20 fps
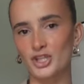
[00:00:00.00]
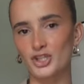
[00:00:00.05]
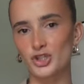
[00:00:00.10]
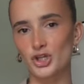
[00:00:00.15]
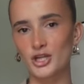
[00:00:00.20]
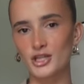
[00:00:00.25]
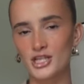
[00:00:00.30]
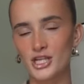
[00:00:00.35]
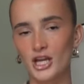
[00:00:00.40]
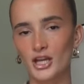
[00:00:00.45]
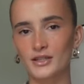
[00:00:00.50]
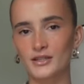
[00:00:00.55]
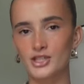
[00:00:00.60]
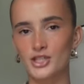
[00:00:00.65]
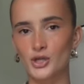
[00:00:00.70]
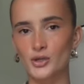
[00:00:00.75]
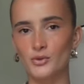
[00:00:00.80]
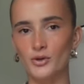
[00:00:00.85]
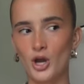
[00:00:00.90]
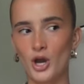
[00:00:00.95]
tried to like
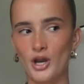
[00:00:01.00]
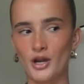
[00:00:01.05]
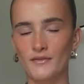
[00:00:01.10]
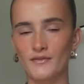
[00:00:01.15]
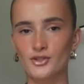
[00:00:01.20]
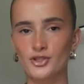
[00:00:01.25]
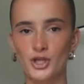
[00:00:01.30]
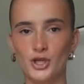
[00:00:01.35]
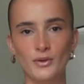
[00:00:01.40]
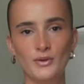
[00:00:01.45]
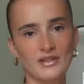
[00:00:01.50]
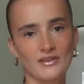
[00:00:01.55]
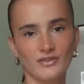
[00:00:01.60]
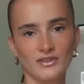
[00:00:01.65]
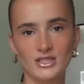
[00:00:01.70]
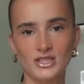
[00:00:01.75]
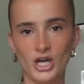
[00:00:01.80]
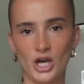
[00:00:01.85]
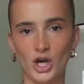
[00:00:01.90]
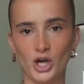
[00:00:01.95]
do kind of two
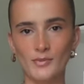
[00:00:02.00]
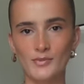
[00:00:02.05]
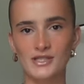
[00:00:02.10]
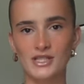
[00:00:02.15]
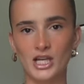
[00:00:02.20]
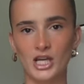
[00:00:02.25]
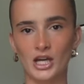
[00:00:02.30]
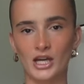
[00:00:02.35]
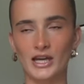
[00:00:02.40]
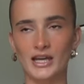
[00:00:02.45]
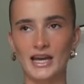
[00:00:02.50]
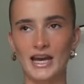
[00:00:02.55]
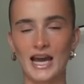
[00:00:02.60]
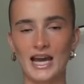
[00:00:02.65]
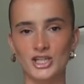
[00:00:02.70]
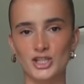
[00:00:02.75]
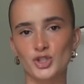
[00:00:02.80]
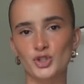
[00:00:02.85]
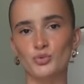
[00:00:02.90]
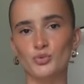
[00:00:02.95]
different types, so like a
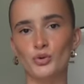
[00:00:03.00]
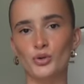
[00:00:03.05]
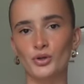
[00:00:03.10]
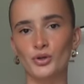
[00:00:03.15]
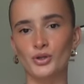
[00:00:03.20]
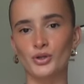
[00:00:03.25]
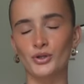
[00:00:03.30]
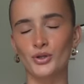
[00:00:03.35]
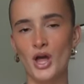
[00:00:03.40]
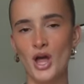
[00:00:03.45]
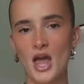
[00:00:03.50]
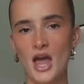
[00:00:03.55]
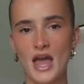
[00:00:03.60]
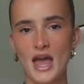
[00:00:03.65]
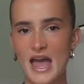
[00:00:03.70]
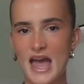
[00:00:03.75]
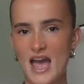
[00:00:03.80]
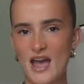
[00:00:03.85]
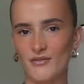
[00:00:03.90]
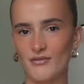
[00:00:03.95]
casual
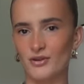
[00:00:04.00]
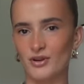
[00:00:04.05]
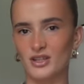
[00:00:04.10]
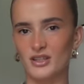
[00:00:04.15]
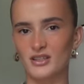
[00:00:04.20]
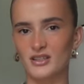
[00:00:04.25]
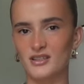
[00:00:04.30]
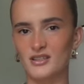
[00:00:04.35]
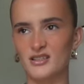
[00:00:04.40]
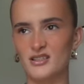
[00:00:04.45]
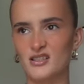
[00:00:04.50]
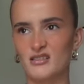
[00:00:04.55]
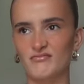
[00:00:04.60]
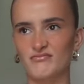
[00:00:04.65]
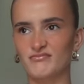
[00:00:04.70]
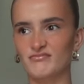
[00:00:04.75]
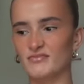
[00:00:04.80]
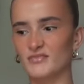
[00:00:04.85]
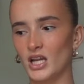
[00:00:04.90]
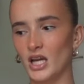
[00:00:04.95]
errand,
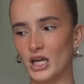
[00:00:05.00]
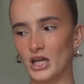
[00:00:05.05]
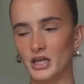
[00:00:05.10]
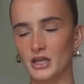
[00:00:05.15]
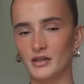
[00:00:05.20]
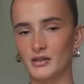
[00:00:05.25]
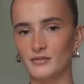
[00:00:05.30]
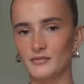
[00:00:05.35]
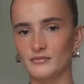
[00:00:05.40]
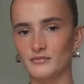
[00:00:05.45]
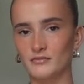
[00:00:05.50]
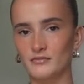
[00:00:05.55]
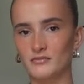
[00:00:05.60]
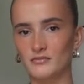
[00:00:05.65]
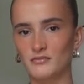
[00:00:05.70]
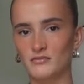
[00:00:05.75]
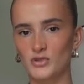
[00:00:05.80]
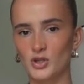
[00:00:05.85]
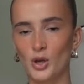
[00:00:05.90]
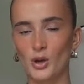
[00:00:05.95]
like
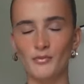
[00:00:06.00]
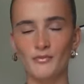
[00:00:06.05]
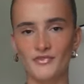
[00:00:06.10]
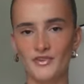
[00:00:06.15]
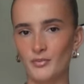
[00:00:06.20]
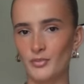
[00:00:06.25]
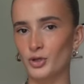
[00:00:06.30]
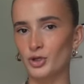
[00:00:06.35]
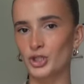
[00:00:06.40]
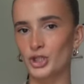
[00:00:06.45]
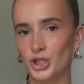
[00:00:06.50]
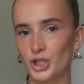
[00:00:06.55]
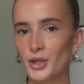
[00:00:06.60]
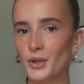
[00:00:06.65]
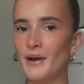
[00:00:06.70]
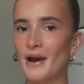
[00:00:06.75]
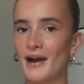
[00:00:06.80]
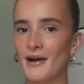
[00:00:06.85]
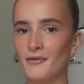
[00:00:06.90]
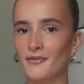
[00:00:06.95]
comfy but
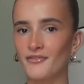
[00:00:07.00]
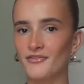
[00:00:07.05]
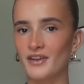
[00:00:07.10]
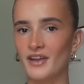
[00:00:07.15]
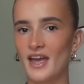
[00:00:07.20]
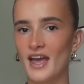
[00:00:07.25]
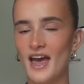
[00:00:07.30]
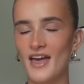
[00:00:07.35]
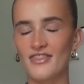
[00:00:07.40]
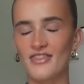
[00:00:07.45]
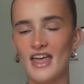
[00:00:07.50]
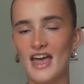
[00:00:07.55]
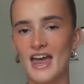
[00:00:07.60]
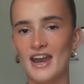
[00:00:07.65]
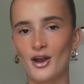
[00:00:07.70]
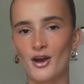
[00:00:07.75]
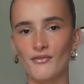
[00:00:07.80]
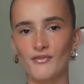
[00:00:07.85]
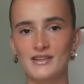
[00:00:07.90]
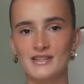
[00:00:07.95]
cute outfit, and
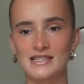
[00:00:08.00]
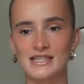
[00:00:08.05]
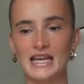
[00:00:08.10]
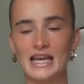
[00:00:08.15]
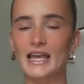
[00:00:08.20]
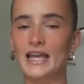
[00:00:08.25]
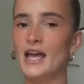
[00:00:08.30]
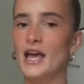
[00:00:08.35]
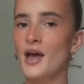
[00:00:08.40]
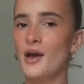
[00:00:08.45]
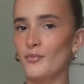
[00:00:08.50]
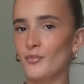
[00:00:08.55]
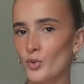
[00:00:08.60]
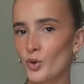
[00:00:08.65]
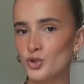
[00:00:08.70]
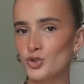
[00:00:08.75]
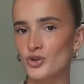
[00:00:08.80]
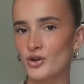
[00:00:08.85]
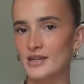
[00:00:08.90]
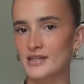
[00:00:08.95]
then obviously
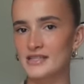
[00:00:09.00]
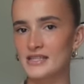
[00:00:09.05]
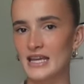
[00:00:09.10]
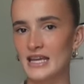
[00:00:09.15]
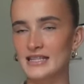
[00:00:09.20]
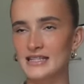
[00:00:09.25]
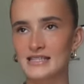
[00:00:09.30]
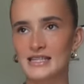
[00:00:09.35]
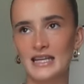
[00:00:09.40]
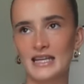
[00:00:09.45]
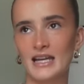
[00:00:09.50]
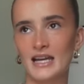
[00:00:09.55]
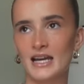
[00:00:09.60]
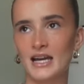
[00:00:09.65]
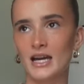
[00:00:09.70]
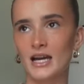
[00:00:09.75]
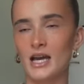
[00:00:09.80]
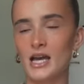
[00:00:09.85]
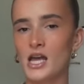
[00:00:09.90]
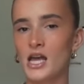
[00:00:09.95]
more dressy,
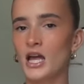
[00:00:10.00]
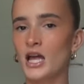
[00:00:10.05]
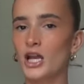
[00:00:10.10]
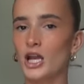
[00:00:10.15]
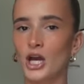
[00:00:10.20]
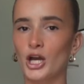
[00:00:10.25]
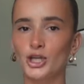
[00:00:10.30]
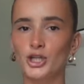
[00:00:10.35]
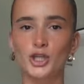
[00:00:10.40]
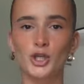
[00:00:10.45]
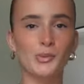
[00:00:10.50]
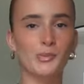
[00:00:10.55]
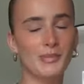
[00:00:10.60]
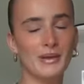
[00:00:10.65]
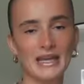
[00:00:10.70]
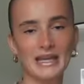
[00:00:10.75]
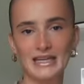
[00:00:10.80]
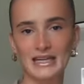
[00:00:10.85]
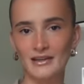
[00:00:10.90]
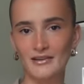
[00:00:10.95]
dinner, like cute
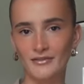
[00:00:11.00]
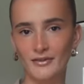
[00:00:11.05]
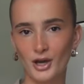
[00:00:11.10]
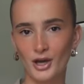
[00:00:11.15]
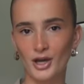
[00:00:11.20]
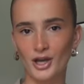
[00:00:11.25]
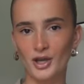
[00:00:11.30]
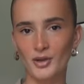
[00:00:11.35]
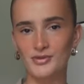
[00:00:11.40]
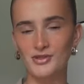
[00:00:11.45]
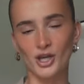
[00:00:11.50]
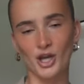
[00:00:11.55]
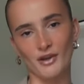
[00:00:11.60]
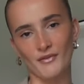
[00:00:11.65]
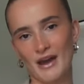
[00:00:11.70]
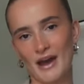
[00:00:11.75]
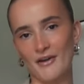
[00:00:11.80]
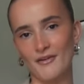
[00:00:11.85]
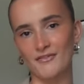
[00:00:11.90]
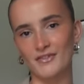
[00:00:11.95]
picnic vibes kind of
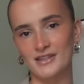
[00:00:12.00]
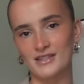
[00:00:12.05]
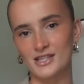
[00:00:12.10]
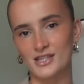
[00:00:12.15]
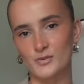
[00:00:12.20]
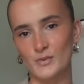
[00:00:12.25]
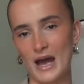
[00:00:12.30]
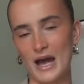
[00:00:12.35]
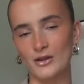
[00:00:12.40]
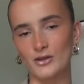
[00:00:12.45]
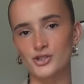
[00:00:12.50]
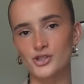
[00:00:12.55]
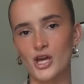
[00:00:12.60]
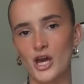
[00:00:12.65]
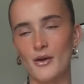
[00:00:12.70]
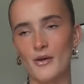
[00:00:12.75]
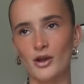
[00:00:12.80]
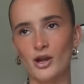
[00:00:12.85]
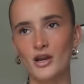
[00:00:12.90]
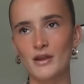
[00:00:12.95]
outfits as well. So
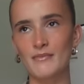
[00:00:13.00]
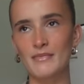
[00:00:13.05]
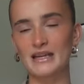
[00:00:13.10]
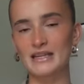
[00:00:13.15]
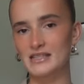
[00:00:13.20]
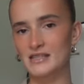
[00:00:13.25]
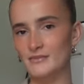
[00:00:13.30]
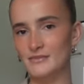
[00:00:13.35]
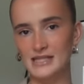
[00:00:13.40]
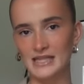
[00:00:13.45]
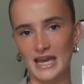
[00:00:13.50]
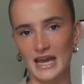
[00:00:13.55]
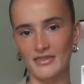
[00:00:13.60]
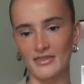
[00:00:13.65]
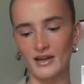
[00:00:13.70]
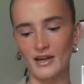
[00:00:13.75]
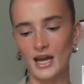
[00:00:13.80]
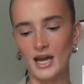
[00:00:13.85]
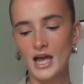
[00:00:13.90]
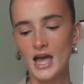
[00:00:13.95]
I kind of mixed them
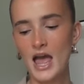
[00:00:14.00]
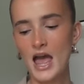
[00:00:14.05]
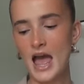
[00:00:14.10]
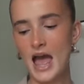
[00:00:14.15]
together.